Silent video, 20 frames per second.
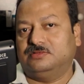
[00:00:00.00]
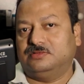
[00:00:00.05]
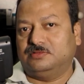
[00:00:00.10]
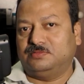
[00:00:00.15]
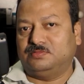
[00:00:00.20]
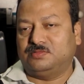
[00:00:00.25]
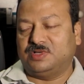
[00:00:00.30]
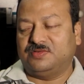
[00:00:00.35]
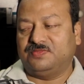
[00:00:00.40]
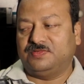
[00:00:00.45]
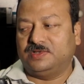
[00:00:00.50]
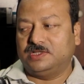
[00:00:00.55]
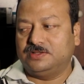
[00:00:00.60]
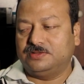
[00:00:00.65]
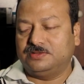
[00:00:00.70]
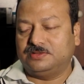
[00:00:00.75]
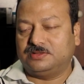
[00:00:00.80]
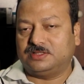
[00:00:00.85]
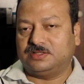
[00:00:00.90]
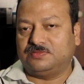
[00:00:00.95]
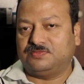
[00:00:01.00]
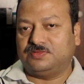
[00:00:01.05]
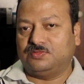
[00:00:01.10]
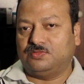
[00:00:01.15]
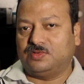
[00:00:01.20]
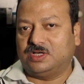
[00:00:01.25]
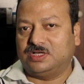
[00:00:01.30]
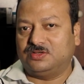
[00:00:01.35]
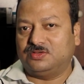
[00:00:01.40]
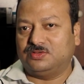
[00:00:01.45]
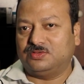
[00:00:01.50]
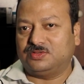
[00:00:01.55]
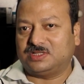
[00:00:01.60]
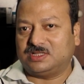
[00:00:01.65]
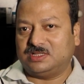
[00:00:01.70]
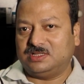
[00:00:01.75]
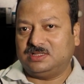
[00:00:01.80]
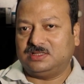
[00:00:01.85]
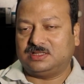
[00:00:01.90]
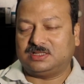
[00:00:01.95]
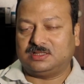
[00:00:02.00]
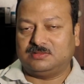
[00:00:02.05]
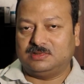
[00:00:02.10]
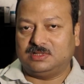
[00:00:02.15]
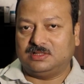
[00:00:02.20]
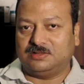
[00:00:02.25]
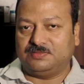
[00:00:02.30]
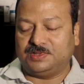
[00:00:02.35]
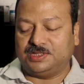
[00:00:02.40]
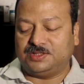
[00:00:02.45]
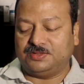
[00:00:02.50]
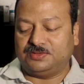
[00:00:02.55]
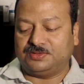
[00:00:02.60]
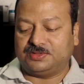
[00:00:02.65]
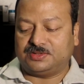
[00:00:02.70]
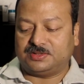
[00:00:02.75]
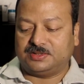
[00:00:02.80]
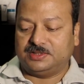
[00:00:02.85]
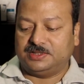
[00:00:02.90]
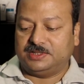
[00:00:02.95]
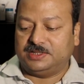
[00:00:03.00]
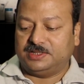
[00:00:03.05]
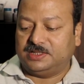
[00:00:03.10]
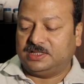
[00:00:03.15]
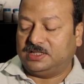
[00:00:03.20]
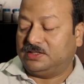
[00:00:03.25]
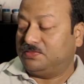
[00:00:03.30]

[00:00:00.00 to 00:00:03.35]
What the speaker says: my videos if you want to see similar videos in